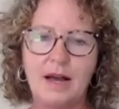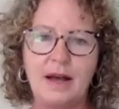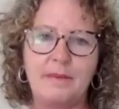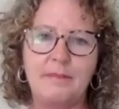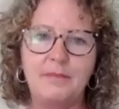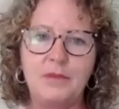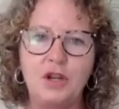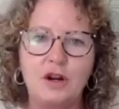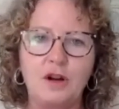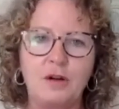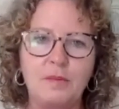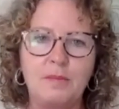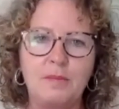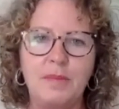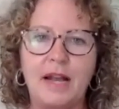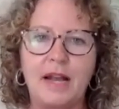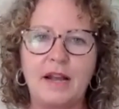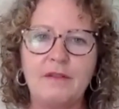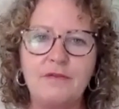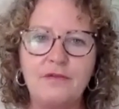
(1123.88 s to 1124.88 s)
you know,
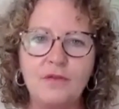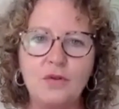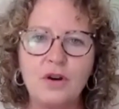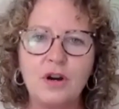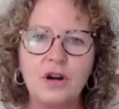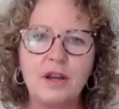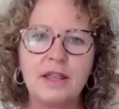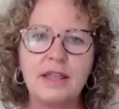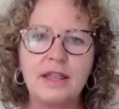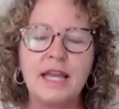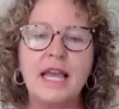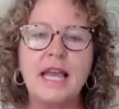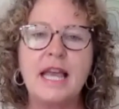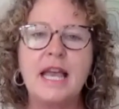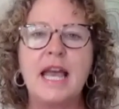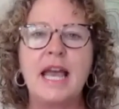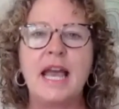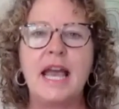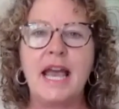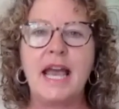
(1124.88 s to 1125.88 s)
back and forth.
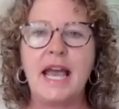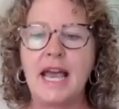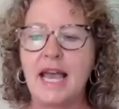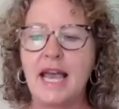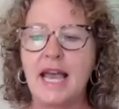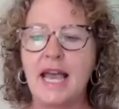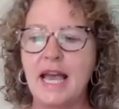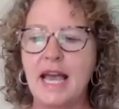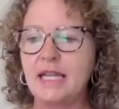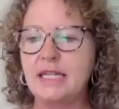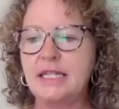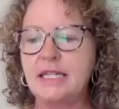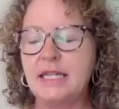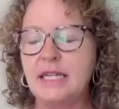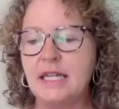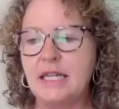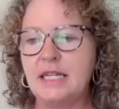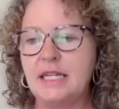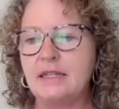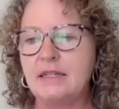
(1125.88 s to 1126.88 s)
And
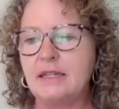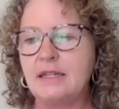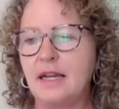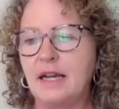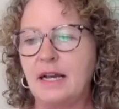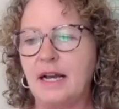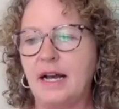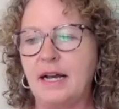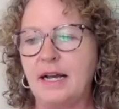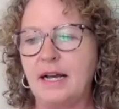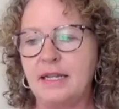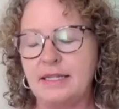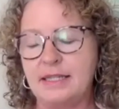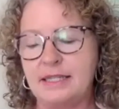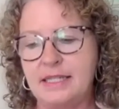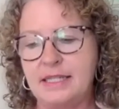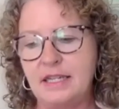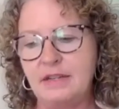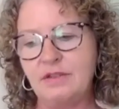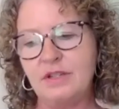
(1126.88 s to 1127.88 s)

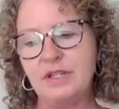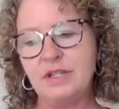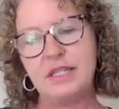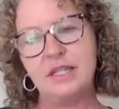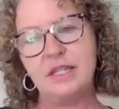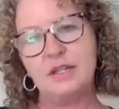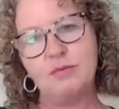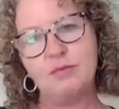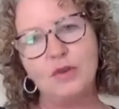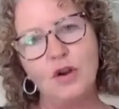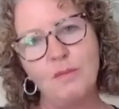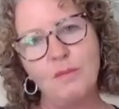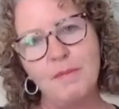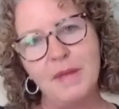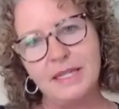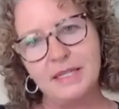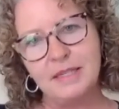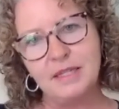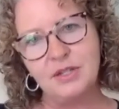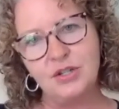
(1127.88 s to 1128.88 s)
Stevenson wrote
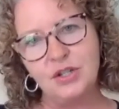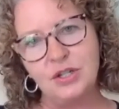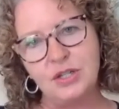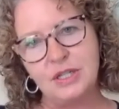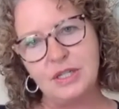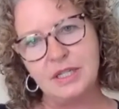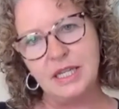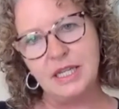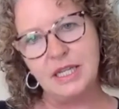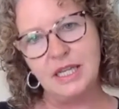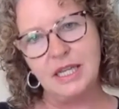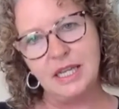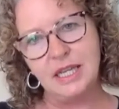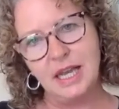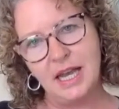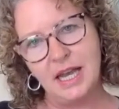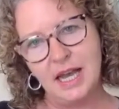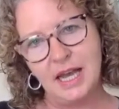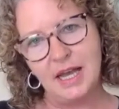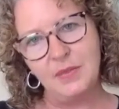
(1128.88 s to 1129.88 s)
messages
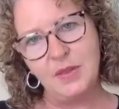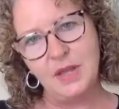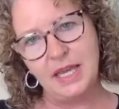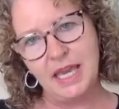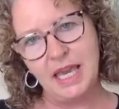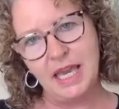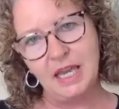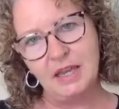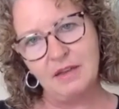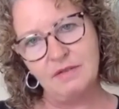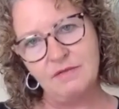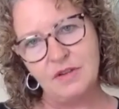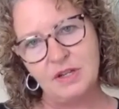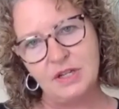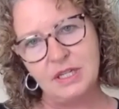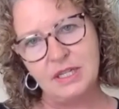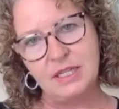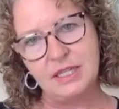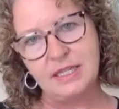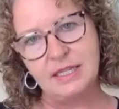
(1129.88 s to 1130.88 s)
on the
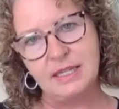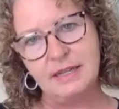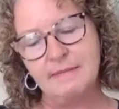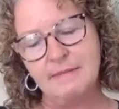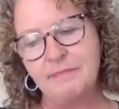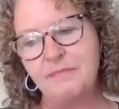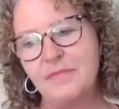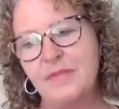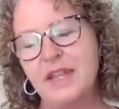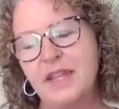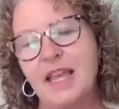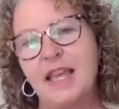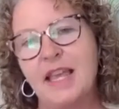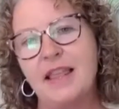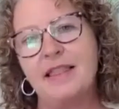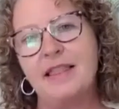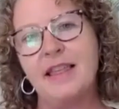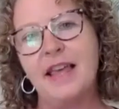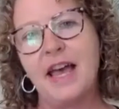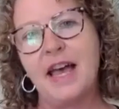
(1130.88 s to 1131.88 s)
canvas
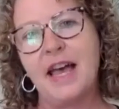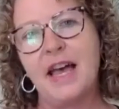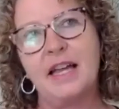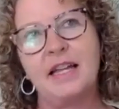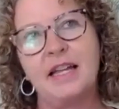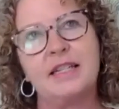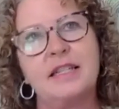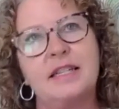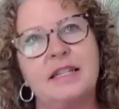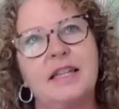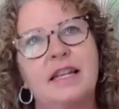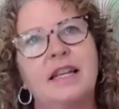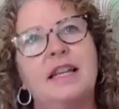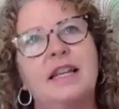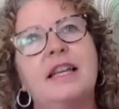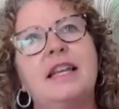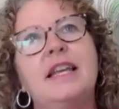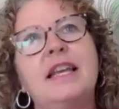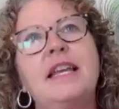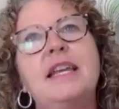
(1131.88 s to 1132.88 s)
that
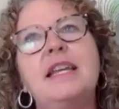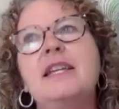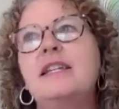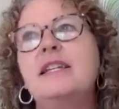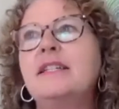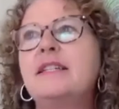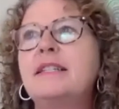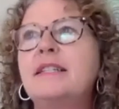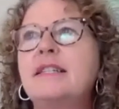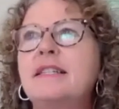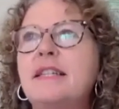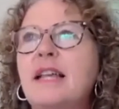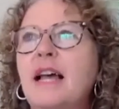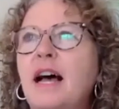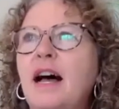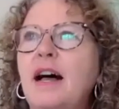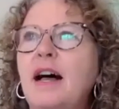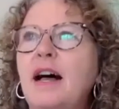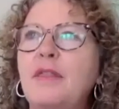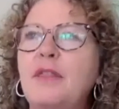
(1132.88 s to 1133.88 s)

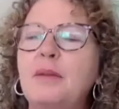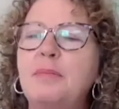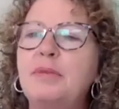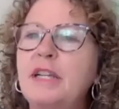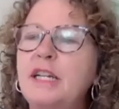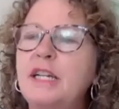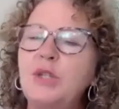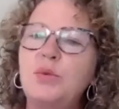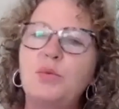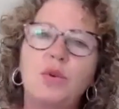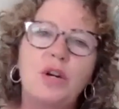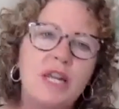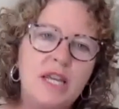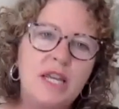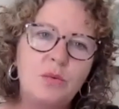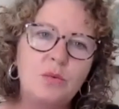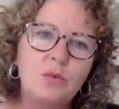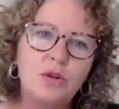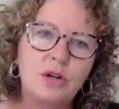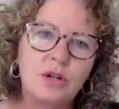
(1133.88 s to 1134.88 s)
the place where
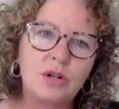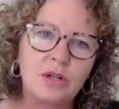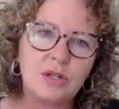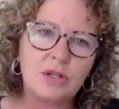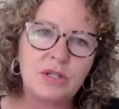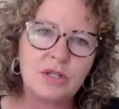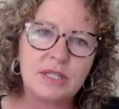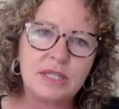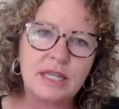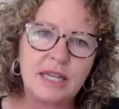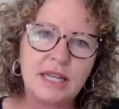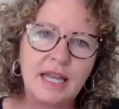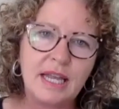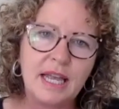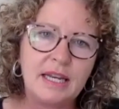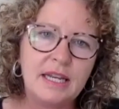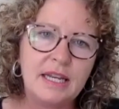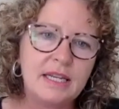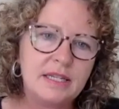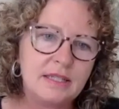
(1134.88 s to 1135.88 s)
he works
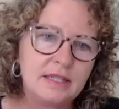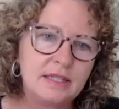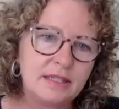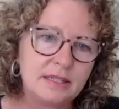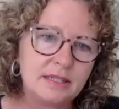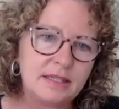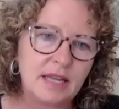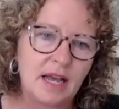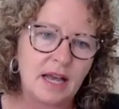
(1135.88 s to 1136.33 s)
and his